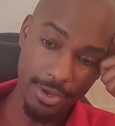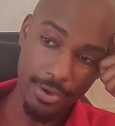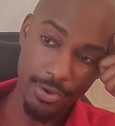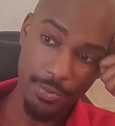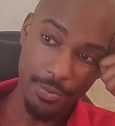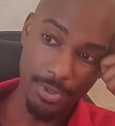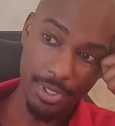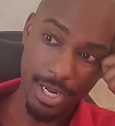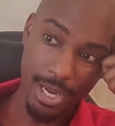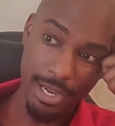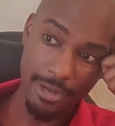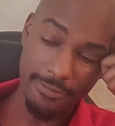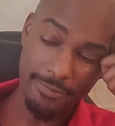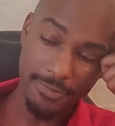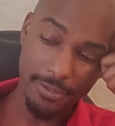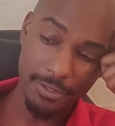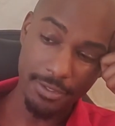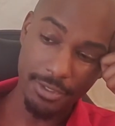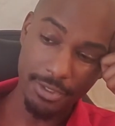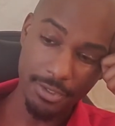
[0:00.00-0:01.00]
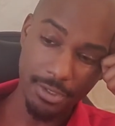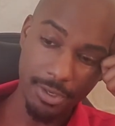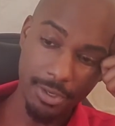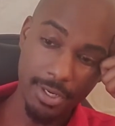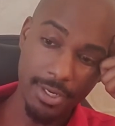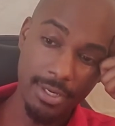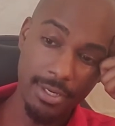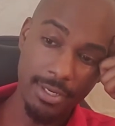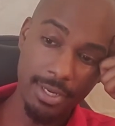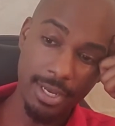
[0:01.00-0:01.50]
when I first
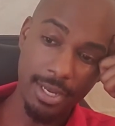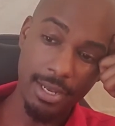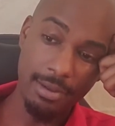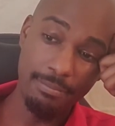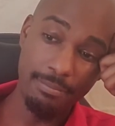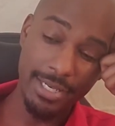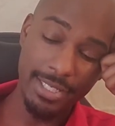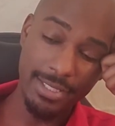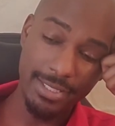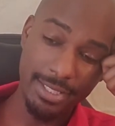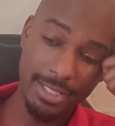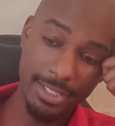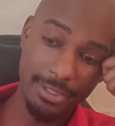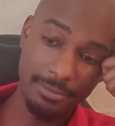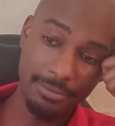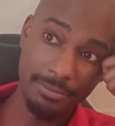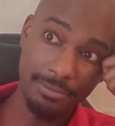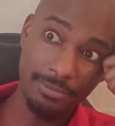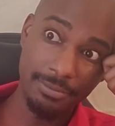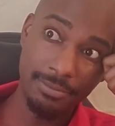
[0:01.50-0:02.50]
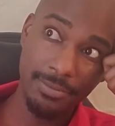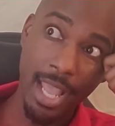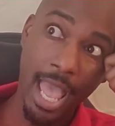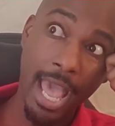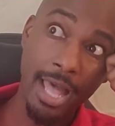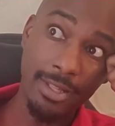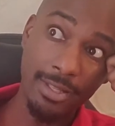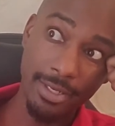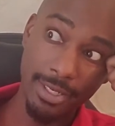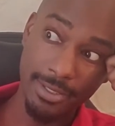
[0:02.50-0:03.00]
started mixing
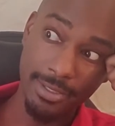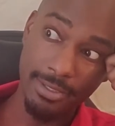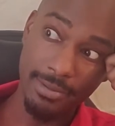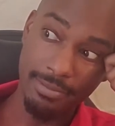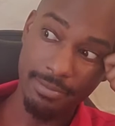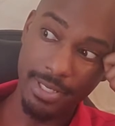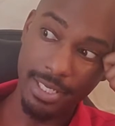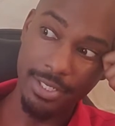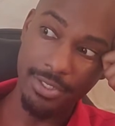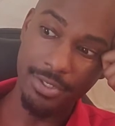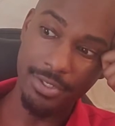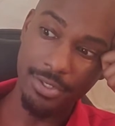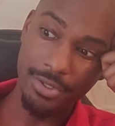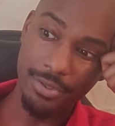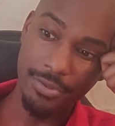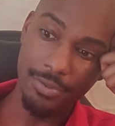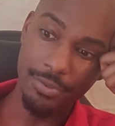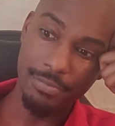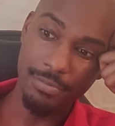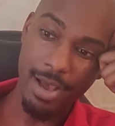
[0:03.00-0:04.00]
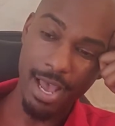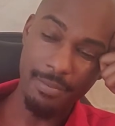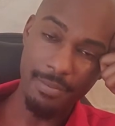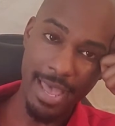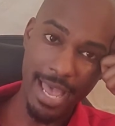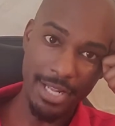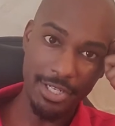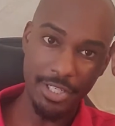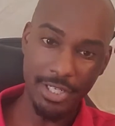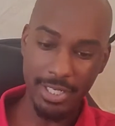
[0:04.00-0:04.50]
Hellenism into my
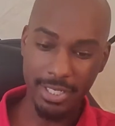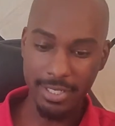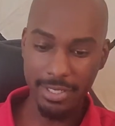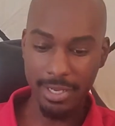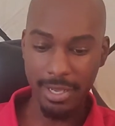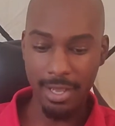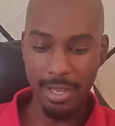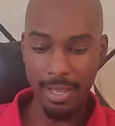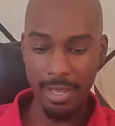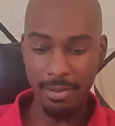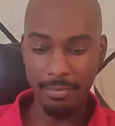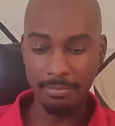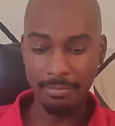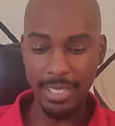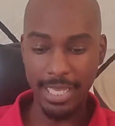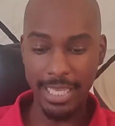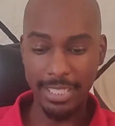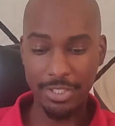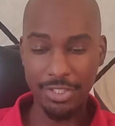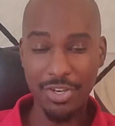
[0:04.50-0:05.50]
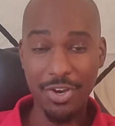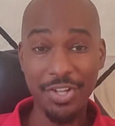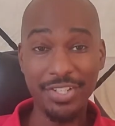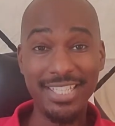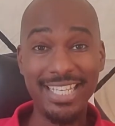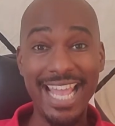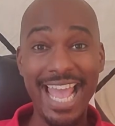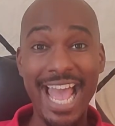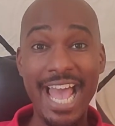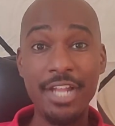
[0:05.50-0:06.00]
magic. It's called
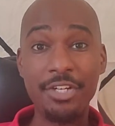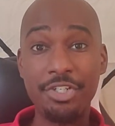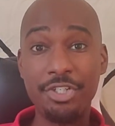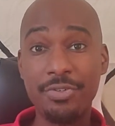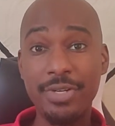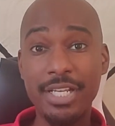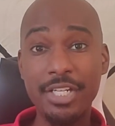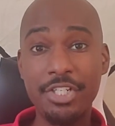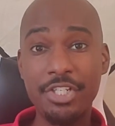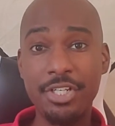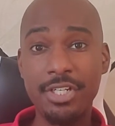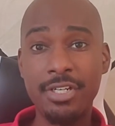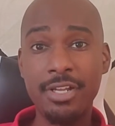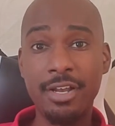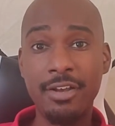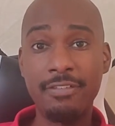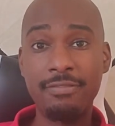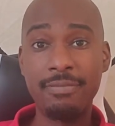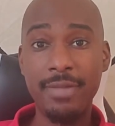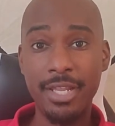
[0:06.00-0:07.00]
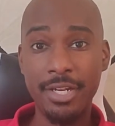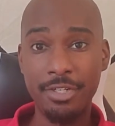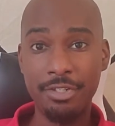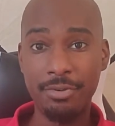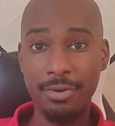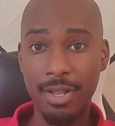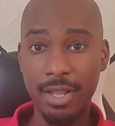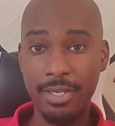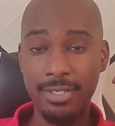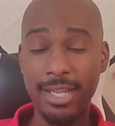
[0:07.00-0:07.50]
the Adjuration of
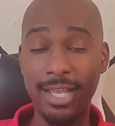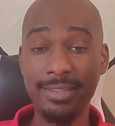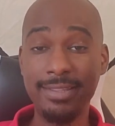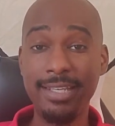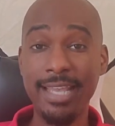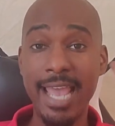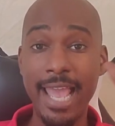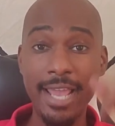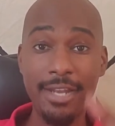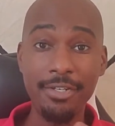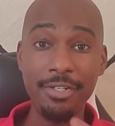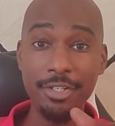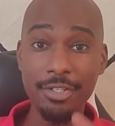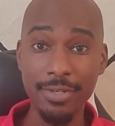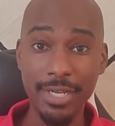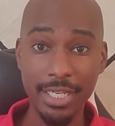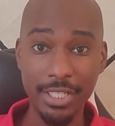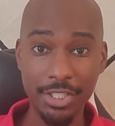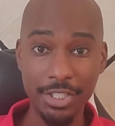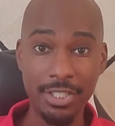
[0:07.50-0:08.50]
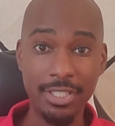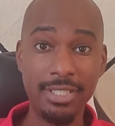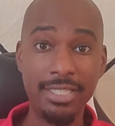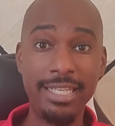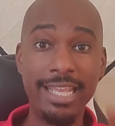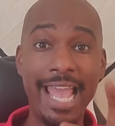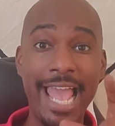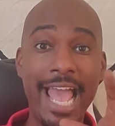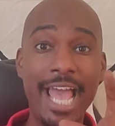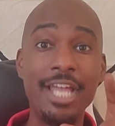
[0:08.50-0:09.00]
Metatron. Not the adoration,
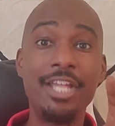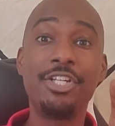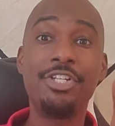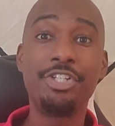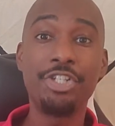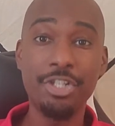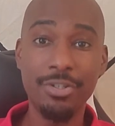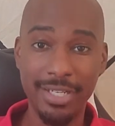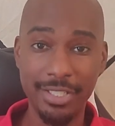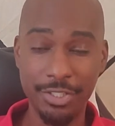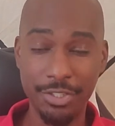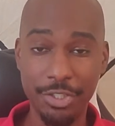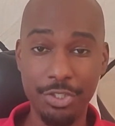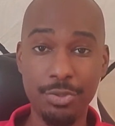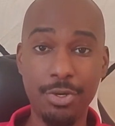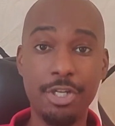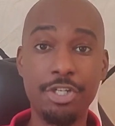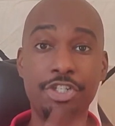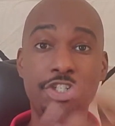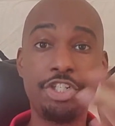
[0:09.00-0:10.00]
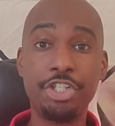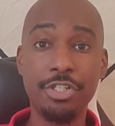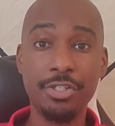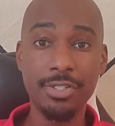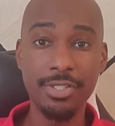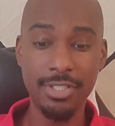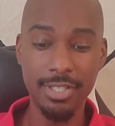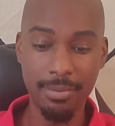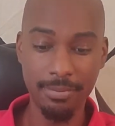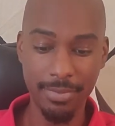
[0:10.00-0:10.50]
the adjuration, to
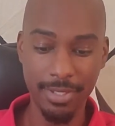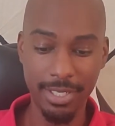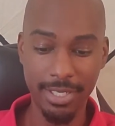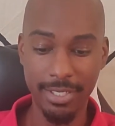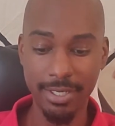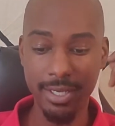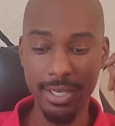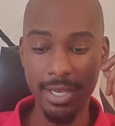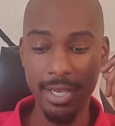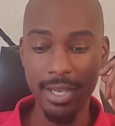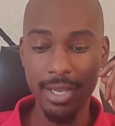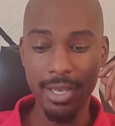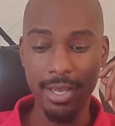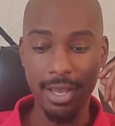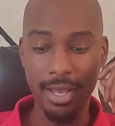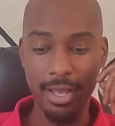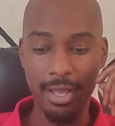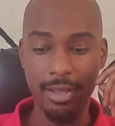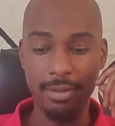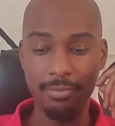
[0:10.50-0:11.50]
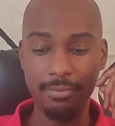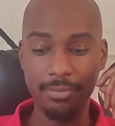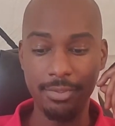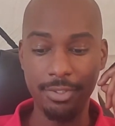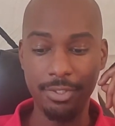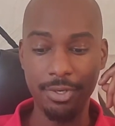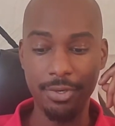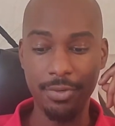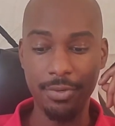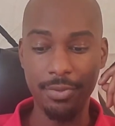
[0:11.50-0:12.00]
adjure something.
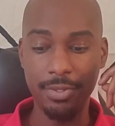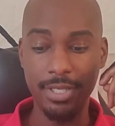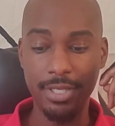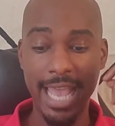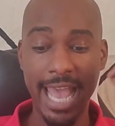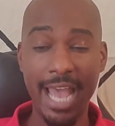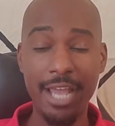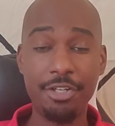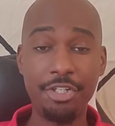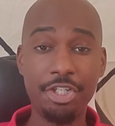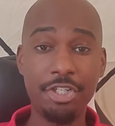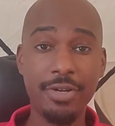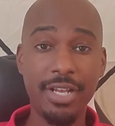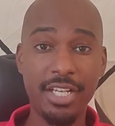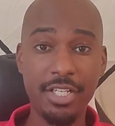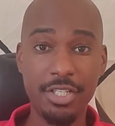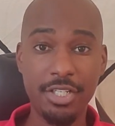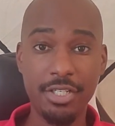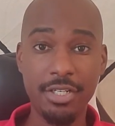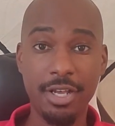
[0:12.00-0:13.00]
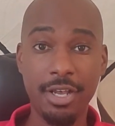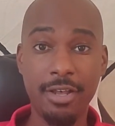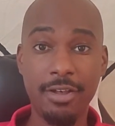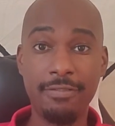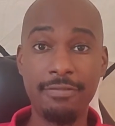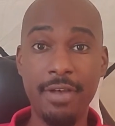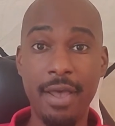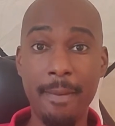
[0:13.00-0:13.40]
So the Adjuration of